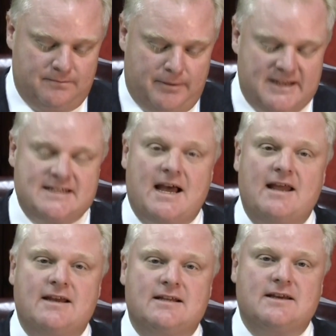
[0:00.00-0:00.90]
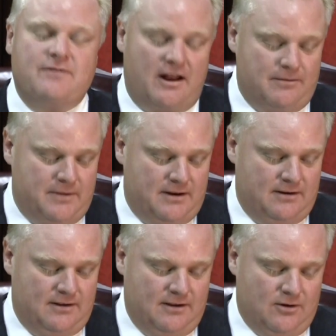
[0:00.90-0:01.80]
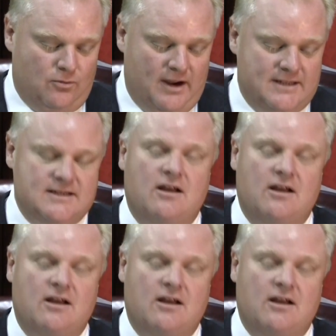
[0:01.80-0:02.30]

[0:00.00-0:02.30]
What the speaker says: by selling development rights